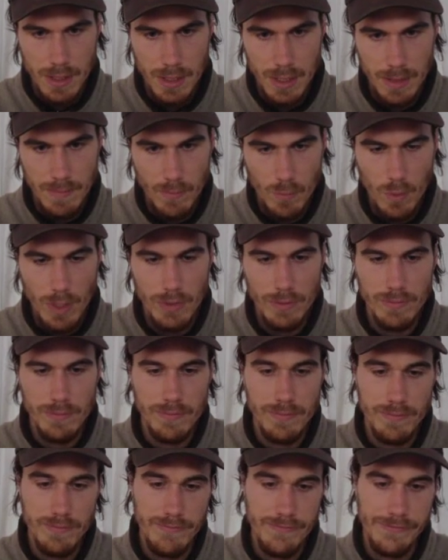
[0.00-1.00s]

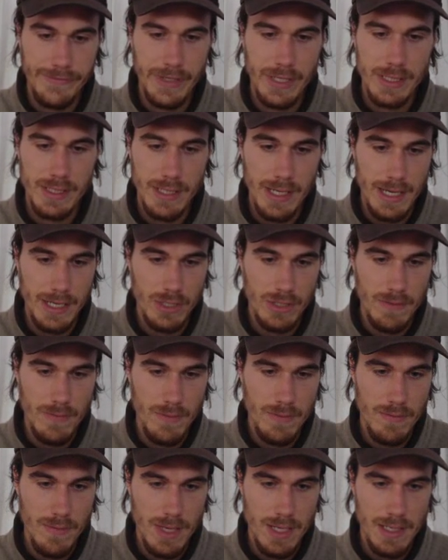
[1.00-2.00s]
Well, firstly,
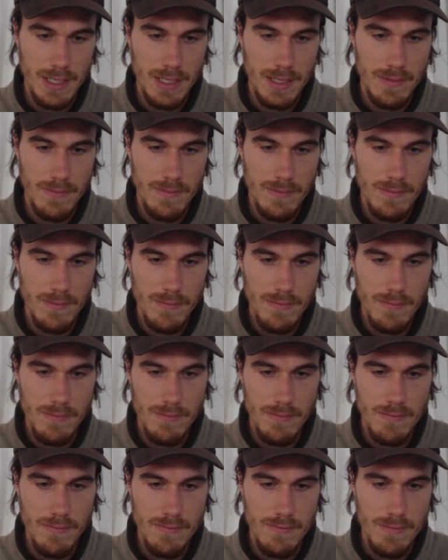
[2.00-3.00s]
actually, mainly
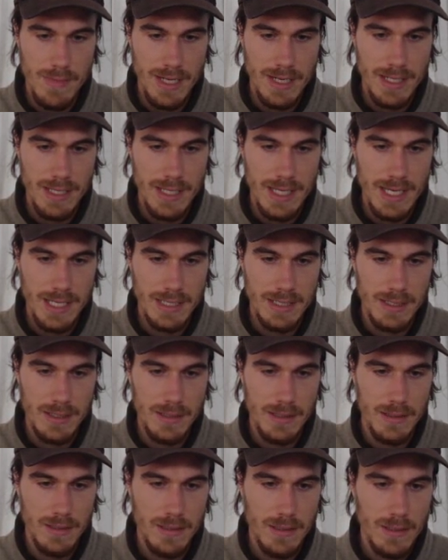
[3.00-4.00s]

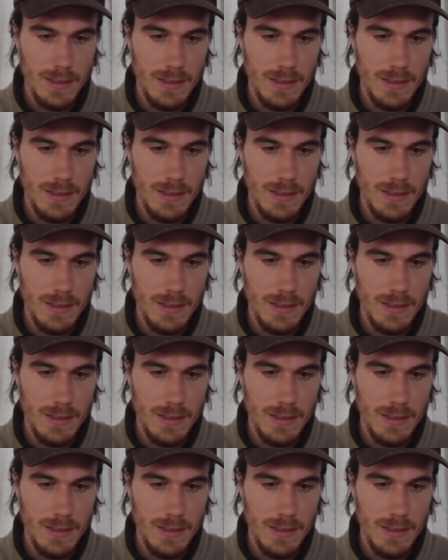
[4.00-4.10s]
this